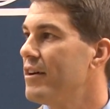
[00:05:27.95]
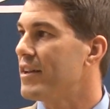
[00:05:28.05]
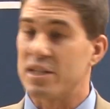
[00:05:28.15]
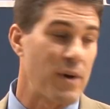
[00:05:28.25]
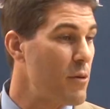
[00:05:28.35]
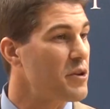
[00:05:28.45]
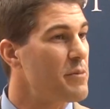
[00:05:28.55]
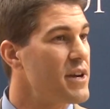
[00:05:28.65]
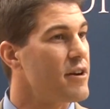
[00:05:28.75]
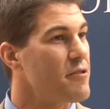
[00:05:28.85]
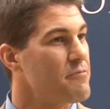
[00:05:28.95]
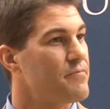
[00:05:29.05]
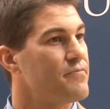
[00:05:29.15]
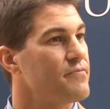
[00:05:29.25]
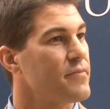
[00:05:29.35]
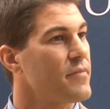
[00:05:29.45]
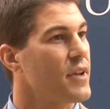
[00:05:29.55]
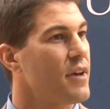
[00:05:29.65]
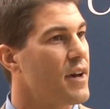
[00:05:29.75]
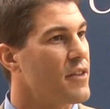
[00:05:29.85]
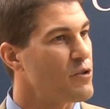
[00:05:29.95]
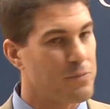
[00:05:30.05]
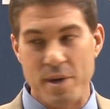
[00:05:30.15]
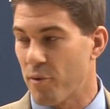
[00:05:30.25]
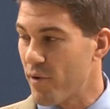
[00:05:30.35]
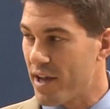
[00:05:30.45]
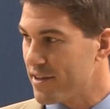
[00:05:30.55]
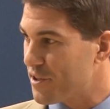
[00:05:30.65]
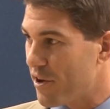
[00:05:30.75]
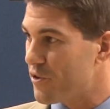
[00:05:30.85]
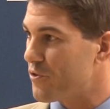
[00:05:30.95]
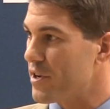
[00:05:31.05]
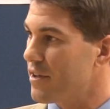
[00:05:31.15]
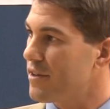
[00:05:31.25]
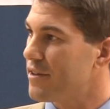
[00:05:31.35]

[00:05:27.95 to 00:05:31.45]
And that's why I wanted to be here. And there's people around this country